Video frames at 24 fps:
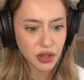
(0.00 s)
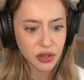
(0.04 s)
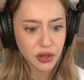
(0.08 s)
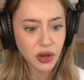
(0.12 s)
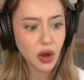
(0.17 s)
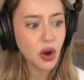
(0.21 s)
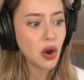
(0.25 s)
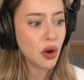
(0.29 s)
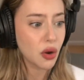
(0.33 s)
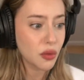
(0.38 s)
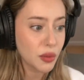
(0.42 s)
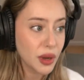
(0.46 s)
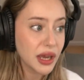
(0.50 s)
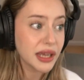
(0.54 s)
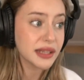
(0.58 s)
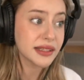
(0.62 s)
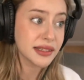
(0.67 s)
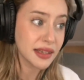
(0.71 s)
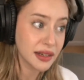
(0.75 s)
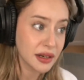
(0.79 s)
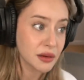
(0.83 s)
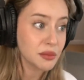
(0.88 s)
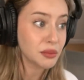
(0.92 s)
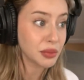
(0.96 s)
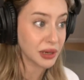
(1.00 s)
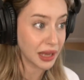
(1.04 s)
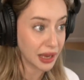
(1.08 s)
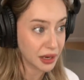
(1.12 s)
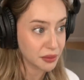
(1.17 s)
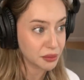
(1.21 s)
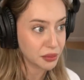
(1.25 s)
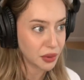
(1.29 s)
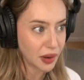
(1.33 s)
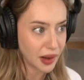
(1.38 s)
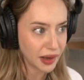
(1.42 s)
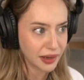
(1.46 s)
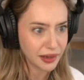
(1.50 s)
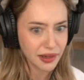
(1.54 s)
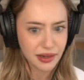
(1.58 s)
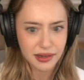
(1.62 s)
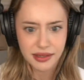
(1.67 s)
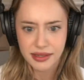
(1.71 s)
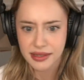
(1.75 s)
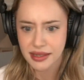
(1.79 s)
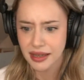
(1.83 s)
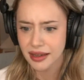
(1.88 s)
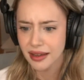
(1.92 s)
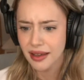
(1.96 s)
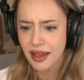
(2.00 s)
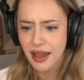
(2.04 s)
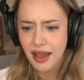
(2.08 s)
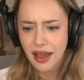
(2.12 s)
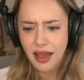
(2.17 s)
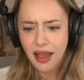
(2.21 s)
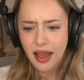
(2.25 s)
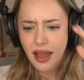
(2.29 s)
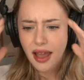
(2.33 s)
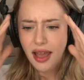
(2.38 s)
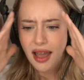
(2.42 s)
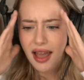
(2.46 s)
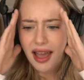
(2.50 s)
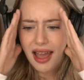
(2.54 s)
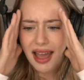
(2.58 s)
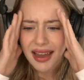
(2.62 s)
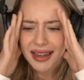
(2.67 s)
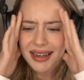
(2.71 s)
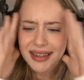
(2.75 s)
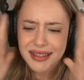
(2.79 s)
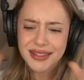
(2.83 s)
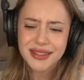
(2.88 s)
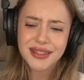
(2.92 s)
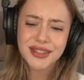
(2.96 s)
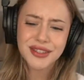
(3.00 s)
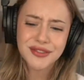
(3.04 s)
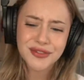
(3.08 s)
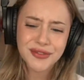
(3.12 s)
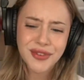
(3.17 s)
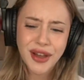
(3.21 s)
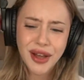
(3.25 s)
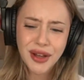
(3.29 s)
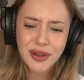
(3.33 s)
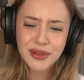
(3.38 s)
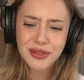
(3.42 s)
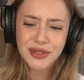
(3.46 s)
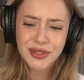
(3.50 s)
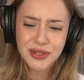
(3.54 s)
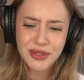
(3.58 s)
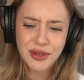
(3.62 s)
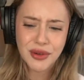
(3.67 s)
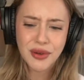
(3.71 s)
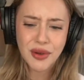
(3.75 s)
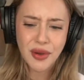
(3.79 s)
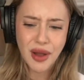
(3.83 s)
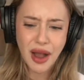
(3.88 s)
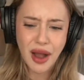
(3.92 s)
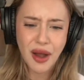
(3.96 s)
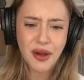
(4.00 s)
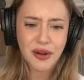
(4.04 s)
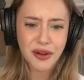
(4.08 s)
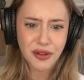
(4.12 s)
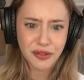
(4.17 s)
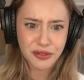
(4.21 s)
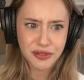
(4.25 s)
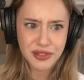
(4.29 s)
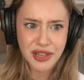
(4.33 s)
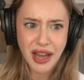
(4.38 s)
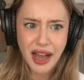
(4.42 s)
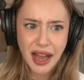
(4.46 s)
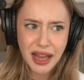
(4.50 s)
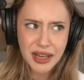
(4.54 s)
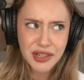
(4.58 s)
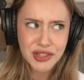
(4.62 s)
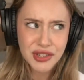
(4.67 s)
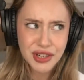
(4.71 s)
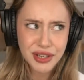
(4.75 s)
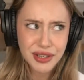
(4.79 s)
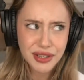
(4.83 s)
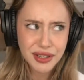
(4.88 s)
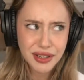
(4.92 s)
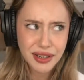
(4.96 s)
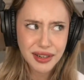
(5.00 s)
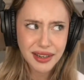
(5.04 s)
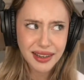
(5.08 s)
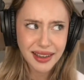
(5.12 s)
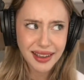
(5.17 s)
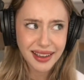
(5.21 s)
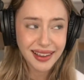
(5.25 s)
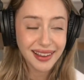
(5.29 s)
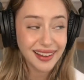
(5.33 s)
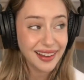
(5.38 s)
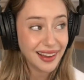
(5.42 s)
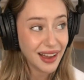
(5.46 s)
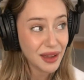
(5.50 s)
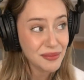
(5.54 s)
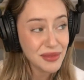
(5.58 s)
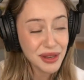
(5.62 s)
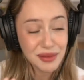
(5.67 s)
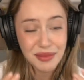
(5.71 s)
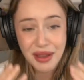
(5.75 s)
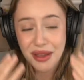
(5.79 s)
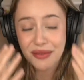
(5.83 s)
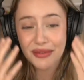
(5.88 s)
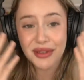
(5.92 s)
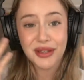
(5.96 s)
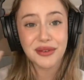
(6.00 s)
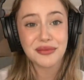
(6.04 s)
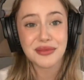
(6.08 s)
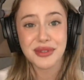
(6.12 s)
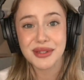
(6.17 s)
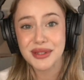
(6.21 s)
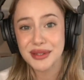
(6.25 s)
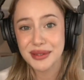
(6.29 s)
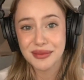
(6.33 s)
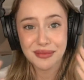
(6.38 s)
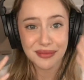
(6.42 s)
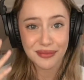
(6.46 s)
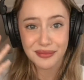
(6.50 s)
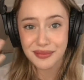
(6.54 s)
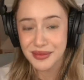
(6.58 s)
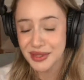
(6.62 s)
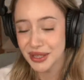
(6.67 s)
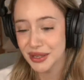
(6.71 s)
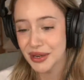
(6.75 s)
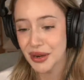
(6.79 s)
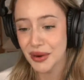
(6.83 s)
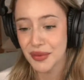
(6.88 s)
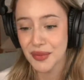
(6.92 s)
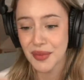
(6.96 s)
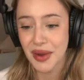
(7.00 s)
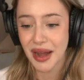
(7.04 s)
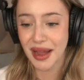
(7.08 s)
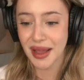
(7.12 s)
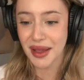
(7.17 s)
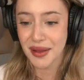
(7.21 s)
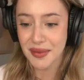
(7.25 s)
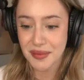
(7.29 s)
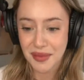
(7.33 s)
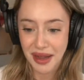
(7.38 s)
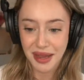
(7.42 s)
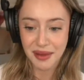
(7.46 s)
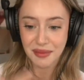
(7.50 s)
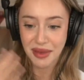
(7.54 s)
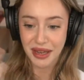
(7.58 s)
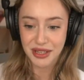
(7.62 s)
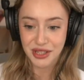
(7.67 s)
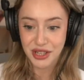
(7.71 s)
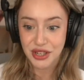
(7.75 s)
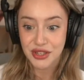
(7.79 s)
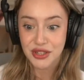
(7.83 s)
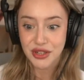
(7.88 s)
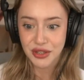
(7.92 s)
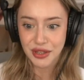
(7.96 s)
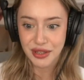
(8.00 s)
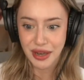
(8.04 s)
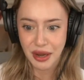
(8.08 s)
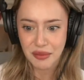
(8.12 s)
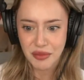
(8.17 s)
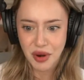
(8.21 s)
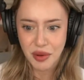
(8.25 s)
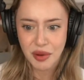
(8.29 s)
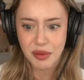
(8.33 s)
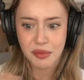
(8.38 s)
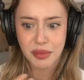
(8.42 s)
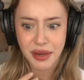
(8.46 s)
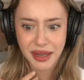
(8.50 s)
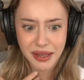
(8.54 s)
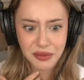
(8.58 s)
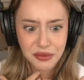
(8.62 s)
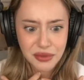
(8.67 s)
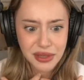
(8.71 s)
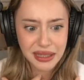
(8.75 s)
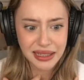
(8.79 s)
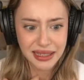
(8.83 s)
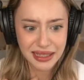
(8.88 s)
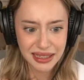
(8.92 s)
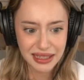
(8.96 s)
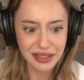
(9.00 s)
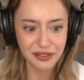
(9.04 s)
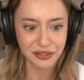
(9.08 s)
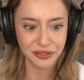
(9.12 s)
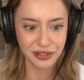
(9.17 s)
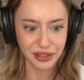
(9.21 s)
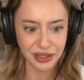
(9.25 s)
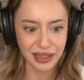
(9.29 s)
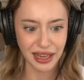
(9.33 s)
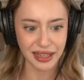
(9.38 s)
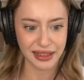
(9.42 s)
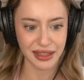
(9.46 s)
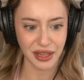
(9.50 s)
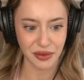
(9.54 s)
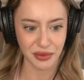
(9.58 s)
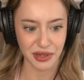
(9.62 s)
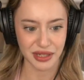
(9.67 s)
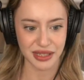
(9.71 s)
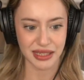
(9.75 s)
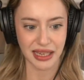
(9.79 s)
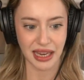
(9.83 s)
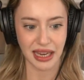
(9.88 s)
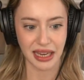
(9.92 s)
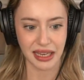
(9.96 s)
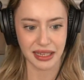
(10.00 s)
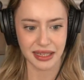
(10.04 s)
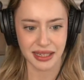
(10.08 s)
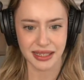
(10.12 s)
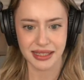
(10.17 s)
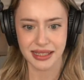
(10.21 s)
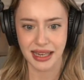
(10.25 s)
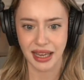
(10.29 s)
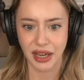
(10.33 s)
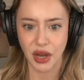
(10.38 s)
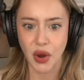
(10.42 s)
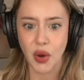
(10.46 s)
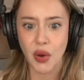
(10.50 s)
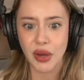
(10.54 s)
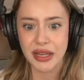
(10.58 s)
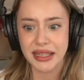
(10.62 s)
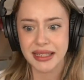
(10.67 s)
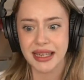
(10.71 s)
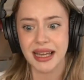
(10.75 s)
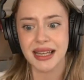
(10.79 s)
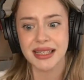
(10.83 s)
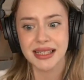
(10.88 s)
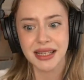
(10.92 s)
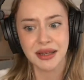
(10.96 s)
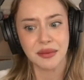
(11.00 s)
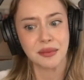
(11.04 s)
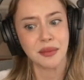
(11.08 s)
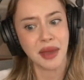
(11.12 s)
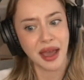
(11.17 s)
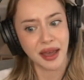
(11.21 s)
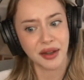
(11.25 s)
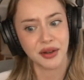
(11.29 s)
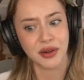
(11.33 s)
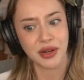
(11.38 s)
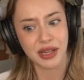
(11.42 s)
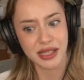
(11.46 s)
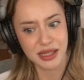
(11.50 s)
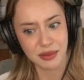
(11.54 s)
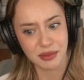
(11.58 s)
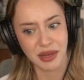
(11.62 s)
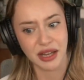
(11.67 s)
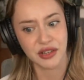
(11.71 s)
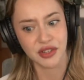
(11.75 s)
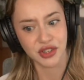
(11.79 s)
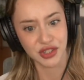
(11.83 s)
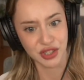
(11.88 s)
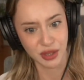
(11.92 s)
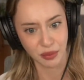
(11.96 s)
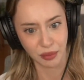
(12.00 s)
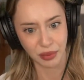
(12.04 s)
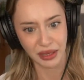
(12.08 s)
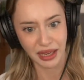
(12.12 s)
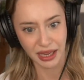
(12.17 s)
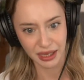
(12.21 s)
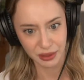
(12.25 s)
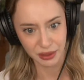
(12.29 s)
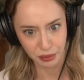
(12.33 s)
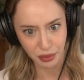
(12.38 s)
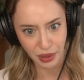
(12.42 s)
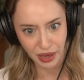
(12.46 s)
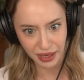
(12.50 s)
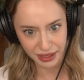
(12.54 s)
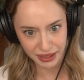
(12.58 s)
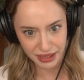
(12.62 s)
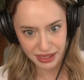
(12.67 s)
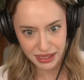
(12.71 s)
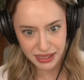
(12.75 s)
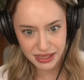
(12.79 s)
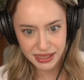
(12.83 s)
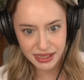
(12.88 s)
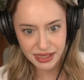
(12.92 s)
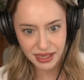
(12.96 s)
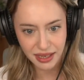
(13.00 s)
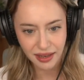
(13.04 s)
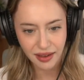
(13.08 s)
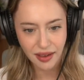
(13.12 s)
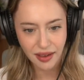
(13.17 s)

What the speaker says: oh, it's an unplanned pregnancy. And it just felt so out of touch. And I mean, maybe it was, my imagination at that moment, but it really did feel like they were saying it as like, oh, it doesn't matter as much as a planned pregnancy,